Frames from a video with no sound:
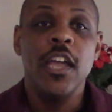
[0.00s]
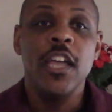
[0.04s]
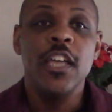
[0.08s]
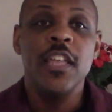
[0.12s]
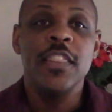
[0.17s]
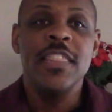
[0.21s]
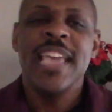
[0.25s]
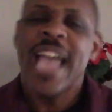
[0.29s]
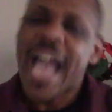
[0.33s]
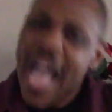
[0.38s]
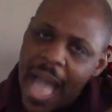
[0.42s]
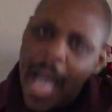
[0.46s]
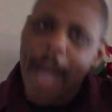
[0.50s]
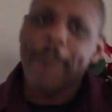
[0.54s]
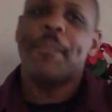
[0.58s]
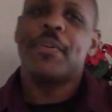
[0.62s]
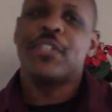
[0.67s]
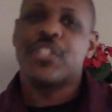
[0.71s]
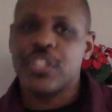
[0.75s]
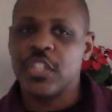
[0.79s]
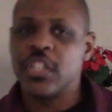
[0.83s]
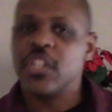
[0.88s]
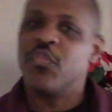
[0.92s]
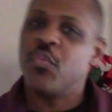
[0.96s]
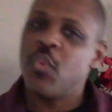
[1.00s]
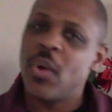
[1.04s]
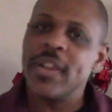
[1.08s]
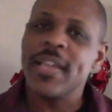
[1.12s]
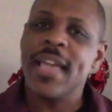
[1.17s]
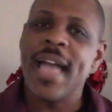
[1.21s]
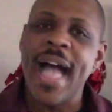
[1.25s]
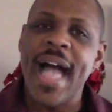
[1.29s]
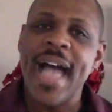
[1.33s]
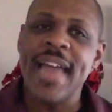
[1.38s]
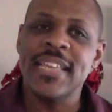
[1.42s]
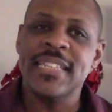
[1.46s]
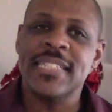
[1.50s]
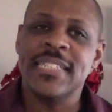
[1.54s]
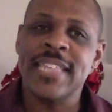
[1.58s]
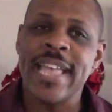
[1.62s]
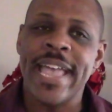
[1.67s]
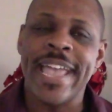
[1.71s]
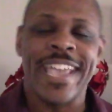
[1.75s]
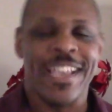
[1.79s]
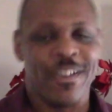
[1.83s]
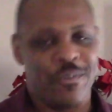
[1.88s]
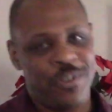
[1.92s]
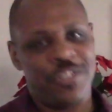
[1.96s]
the opposite of what God is
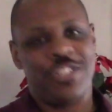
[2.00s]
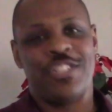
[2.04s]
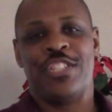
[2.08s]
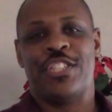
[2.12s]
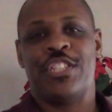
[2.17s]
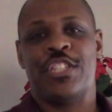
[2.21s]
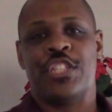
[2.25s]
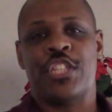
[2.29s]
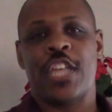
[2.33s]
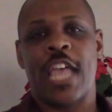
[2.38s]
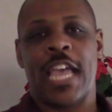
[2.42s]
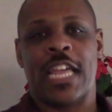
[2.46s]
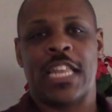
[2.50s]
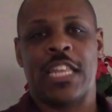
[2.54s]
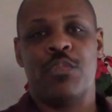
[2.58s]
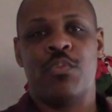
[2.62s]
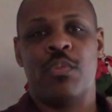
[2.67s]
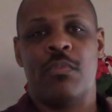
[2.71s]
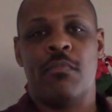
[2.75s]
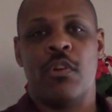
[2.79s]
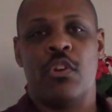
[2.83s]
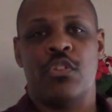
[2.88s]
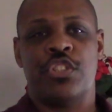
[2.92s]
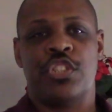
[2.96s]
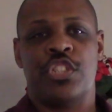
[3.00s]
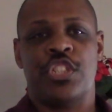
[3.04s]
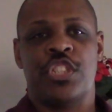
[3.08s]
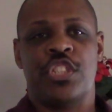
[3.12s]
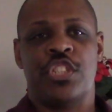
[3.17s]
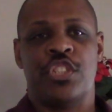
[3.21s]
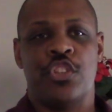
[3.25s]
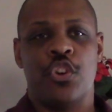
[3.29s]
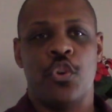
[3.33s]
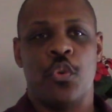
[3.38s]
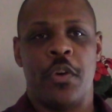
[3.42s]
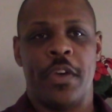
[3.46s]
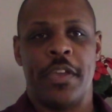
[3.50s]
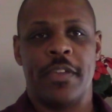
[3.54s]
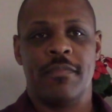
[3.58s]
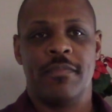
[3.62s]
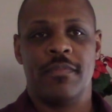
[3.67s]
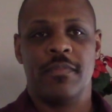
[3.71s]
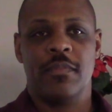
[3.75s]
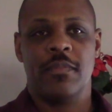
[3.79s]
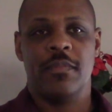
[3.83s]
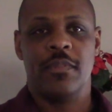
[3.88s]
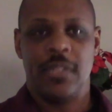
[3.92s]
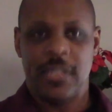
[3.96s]
saying, which is exactly what Moses is doing.
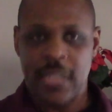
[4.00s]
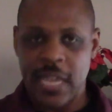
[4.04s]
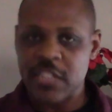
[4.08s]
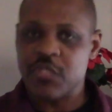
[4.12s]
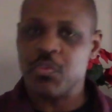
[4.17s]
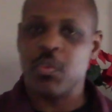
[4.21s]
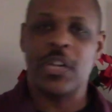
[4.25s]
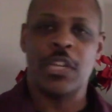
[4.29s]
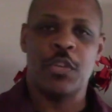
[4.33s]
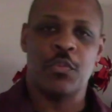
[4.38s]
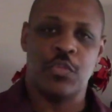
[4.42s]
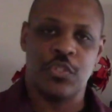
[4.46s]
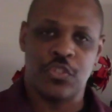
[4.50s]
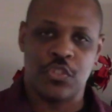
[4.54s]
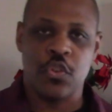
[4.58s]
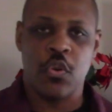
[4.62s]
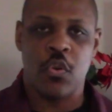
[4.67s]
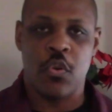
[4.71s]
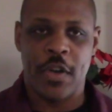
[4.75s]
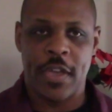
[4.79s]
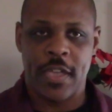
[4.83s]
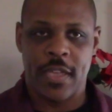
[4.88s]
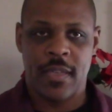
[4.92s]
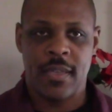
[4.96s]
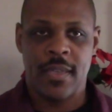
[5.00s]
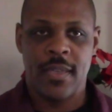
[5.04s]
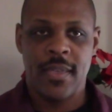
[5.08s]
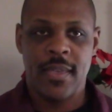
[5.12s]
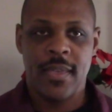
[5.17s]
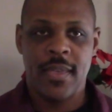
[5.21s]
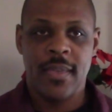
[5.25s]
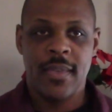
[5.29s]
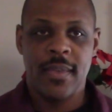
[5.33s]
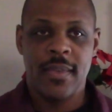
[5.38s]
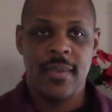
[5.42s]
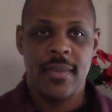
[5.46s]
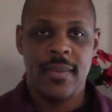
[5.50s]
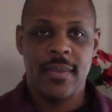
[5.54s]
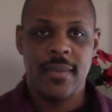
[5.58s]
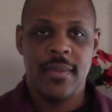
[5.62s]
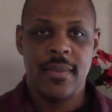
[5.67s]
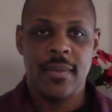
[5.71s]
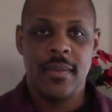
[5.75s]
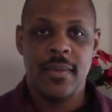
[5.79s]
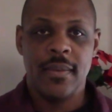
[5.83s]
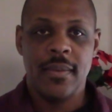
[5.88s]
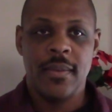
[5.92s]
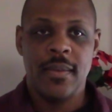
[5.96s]
That's what he was doing.
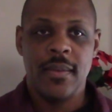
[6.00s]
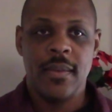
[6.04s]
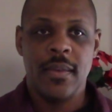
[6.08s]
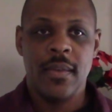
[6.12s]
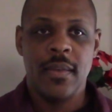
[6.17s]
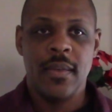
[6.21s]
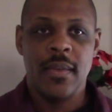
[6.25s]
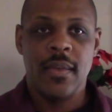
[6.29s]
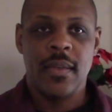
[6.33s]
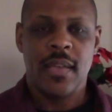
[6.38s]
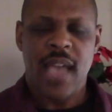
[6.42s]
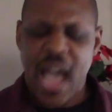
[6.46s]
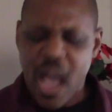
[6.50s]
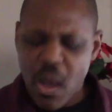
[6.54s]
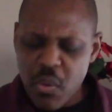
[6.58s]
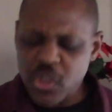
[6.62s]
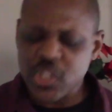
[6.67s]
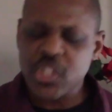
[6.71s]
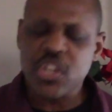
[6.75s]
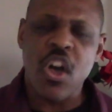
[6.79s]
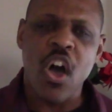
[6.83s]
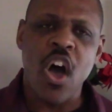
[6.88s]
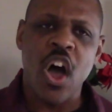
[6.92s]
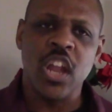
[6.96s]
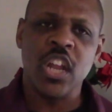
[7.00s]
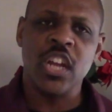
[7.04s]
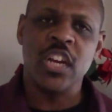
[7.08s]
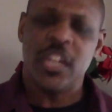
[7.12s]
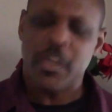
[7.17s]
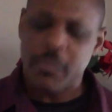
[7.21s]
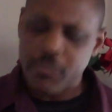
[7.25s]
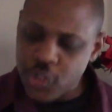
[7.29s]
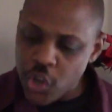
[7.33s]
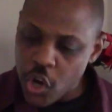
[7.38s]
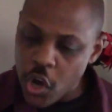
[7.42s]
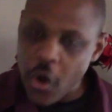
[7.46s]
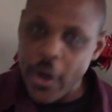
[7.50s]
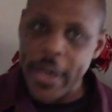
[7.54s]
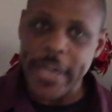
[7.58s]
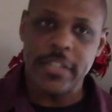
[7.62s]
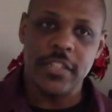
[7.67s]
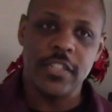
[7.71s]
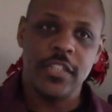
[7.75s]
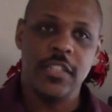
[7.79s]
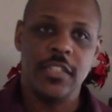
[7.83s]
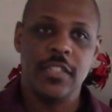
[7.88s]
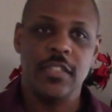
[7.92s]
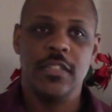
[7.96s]
God was calling him do it.